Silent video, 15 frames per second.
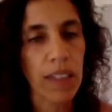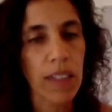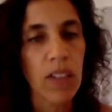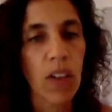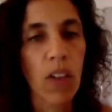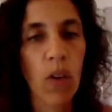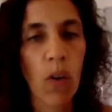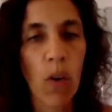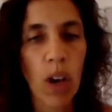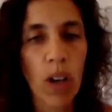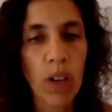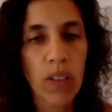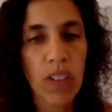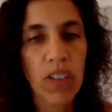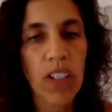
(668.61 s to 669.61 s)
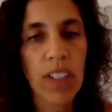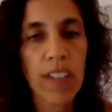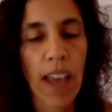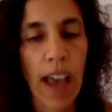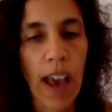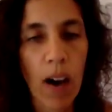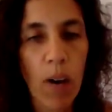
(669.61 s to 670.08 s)
And so the oils are just
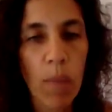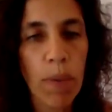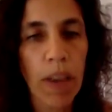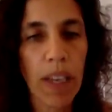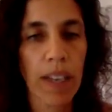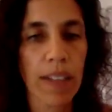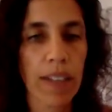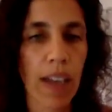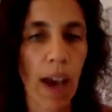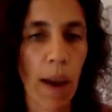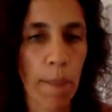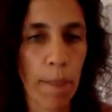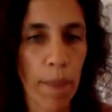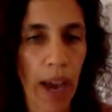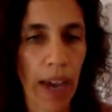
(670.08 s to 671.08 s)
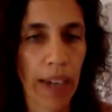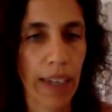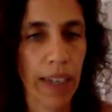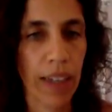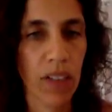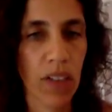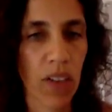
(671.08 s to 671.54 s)
helping us come back
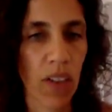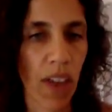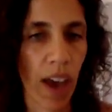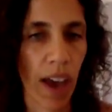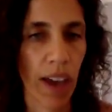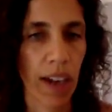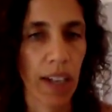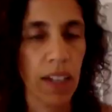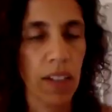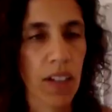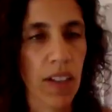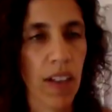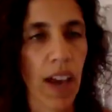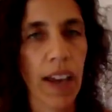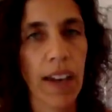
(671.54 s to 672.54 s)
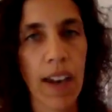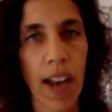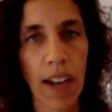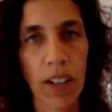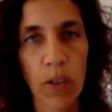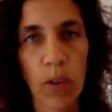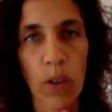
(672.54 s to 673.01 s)
into that
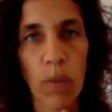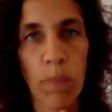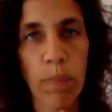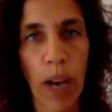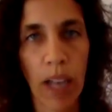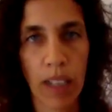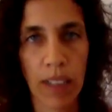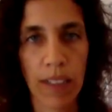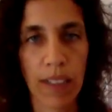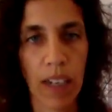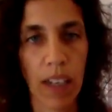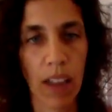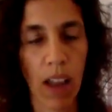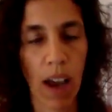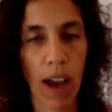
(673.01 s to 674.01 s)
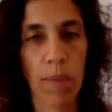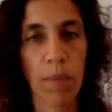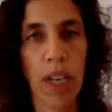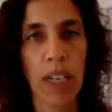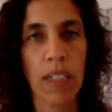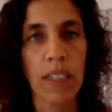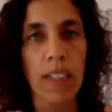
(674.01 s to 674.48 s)
natural balance and
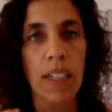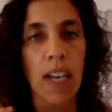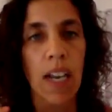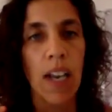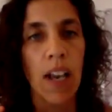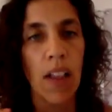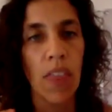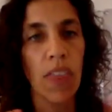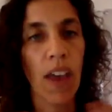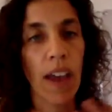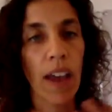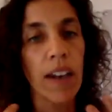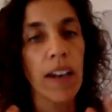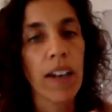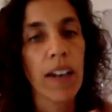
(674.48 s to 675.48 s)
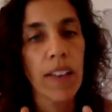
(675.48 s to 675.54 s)
alignment that